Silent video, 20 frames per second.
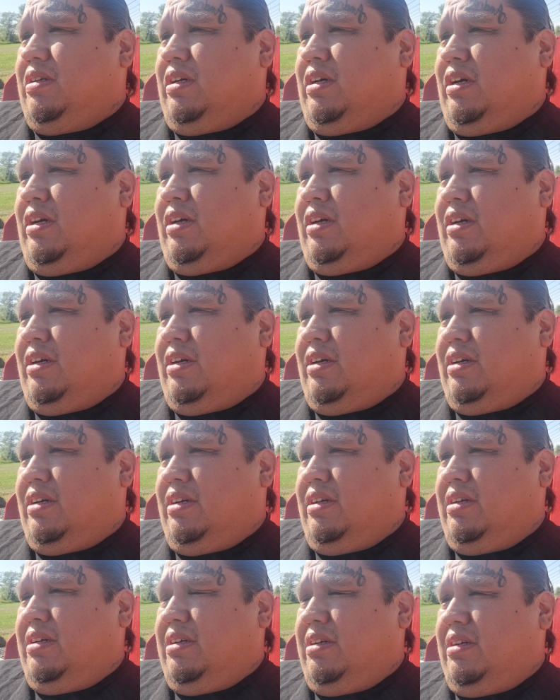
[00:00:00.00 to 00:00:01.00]
Uh,
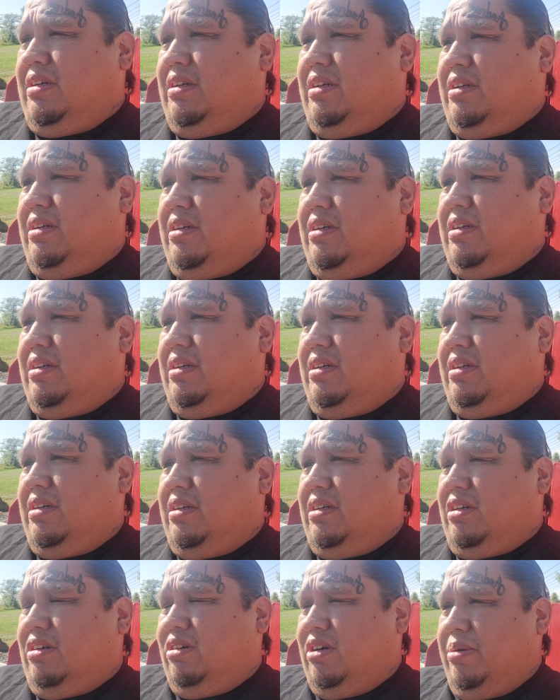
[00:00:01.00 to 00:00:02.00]

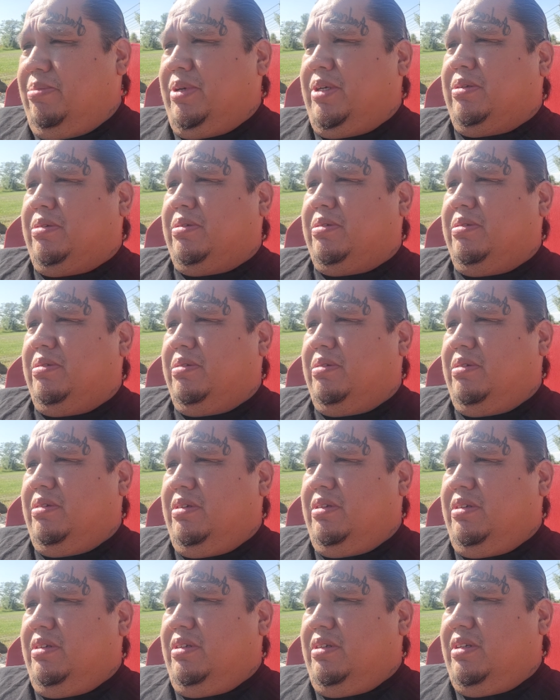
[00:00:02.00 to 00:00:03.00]
criminal.
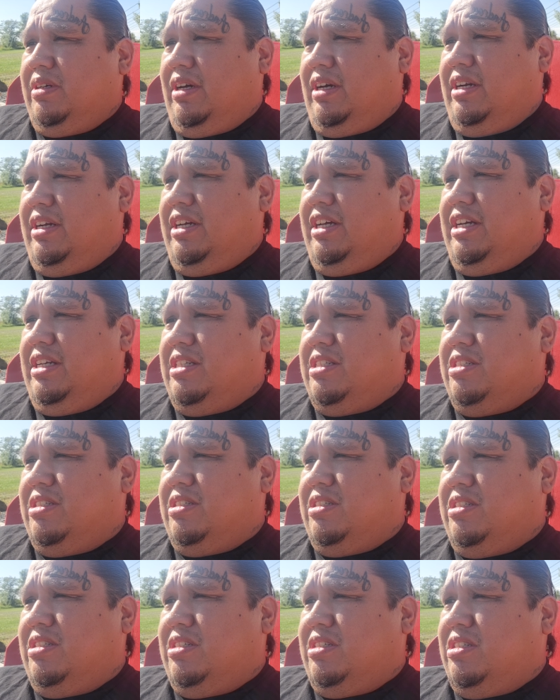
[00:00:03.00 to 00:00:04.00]
I didn't get
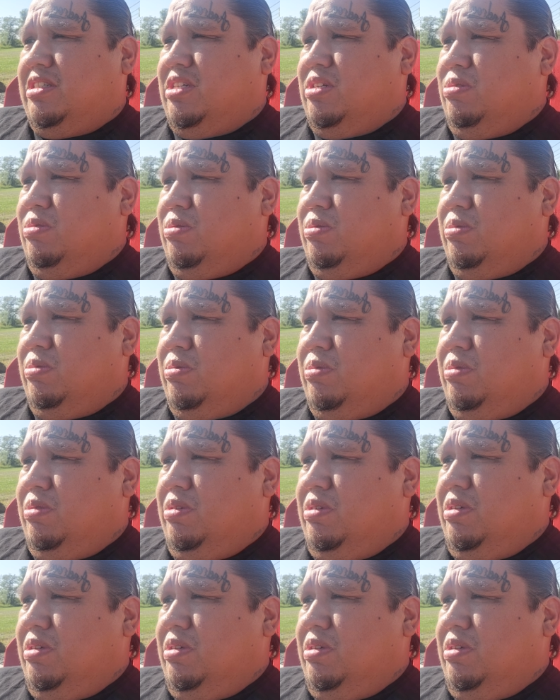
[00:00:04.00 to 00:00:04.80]
to